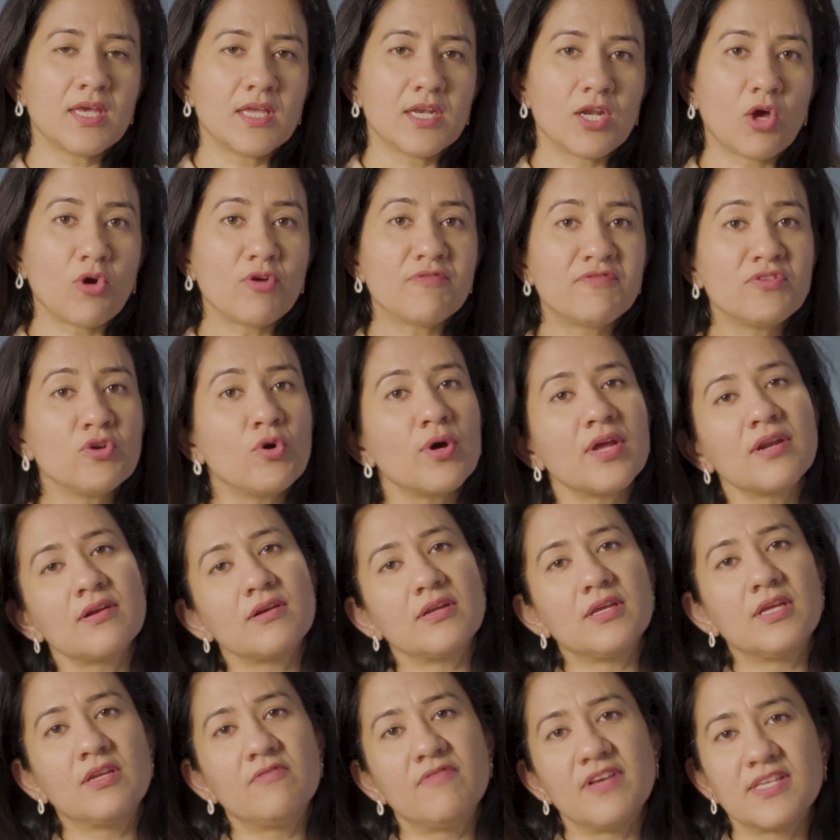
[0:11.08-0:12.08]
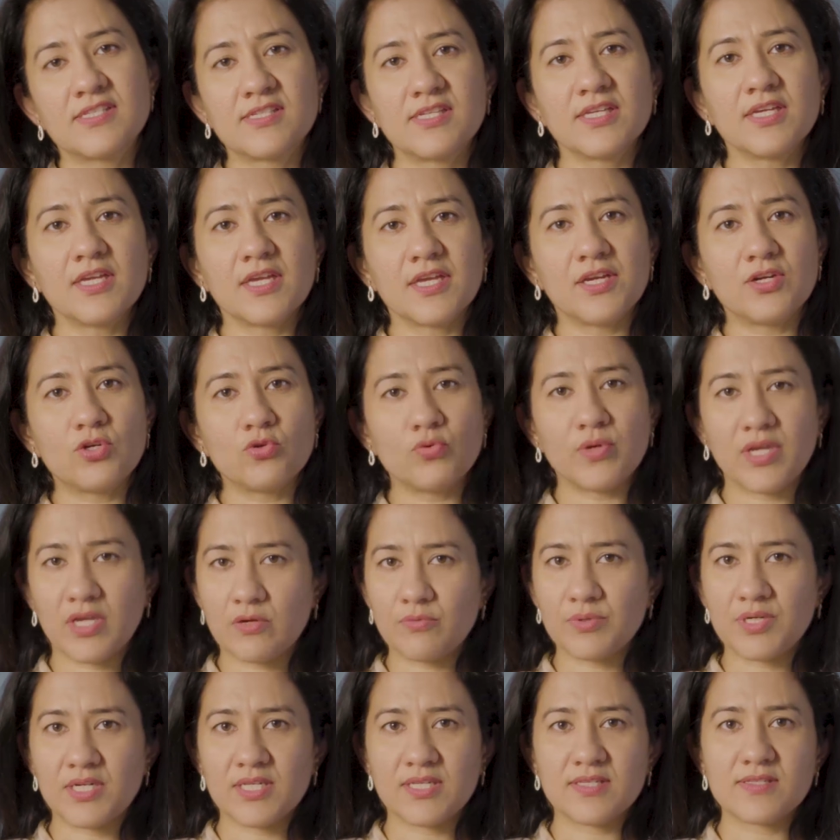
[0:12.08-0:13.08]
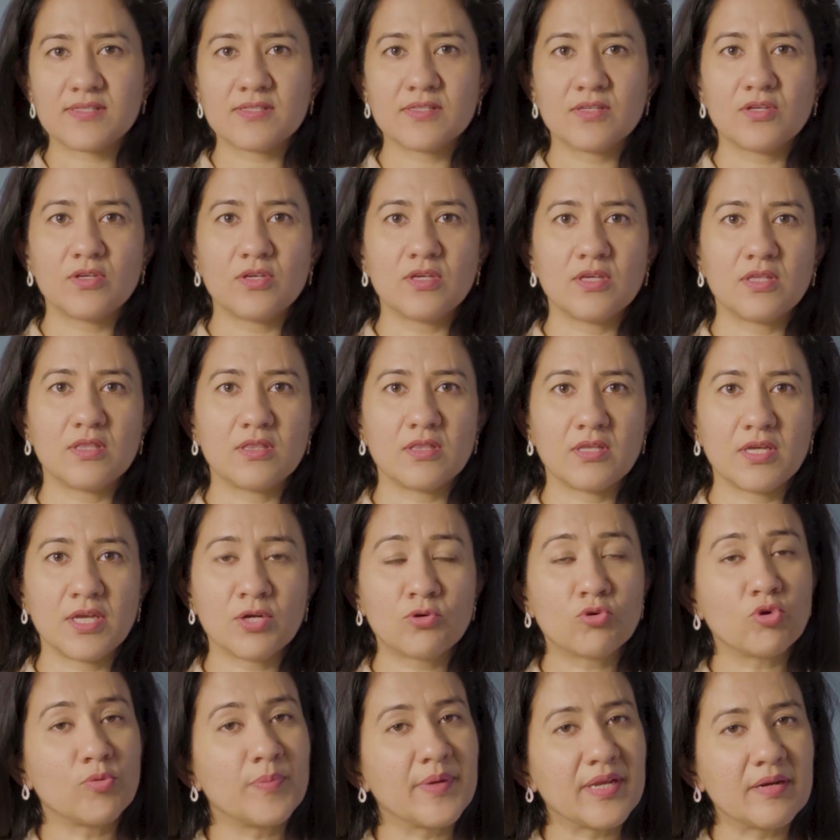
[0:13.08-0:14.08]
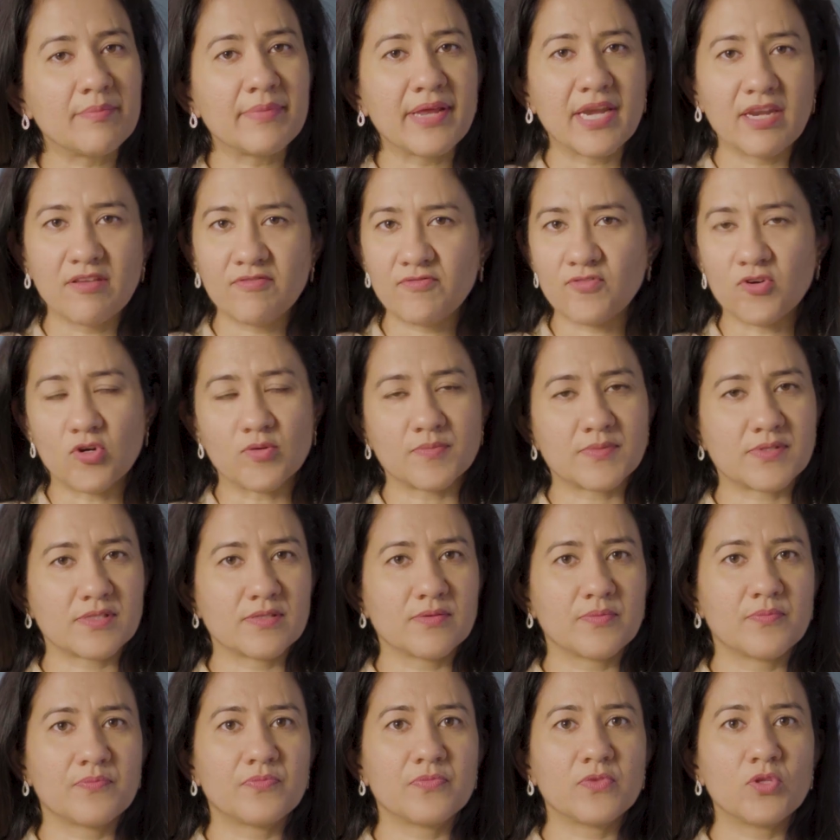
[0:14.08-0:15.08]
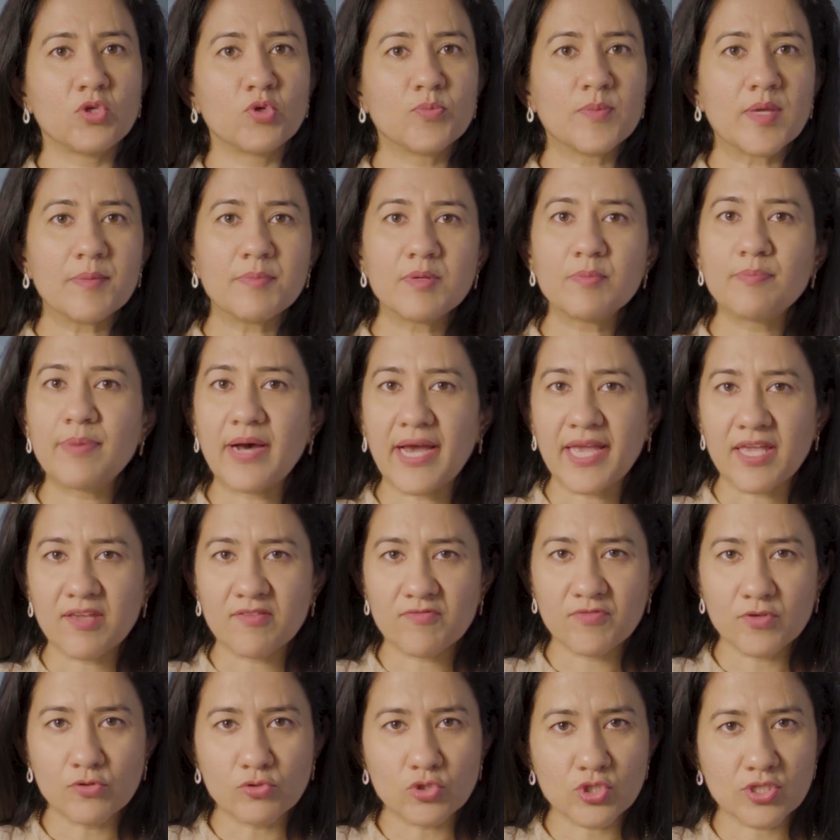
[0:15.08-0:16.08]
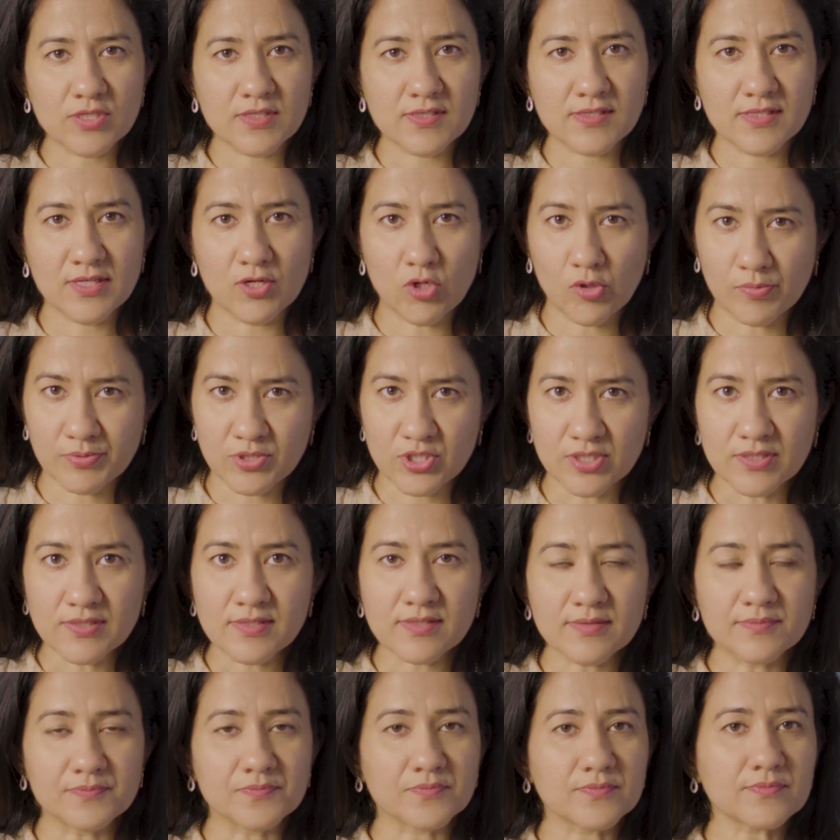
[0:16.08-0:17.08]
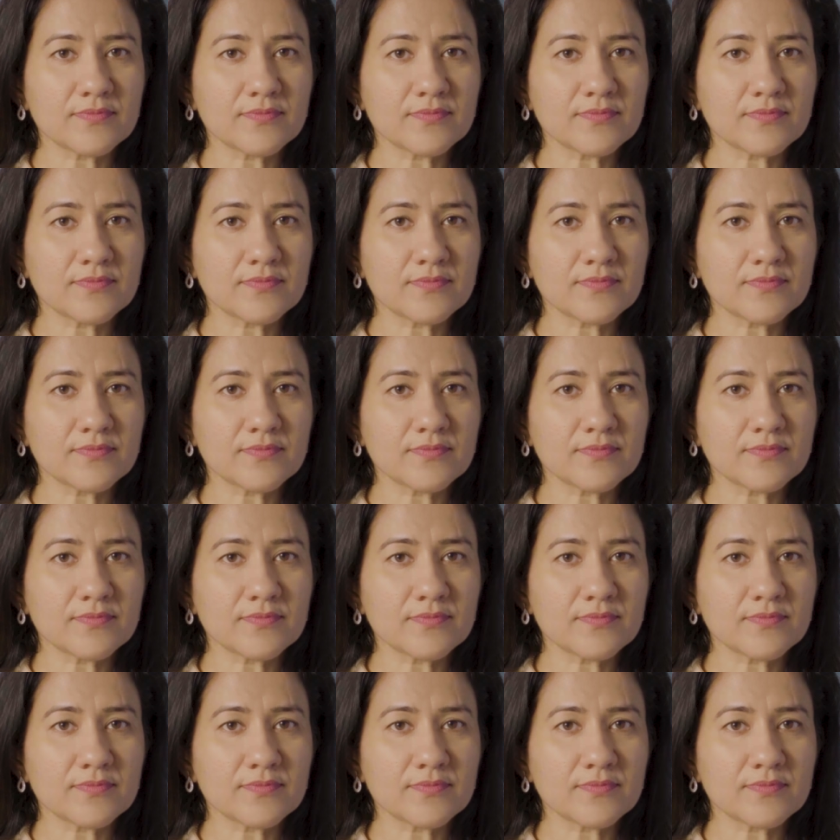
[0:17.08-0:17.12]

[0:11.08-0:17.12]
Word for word: Now, if you are investing into equities, it could be in many forms. You may be buying futures and options.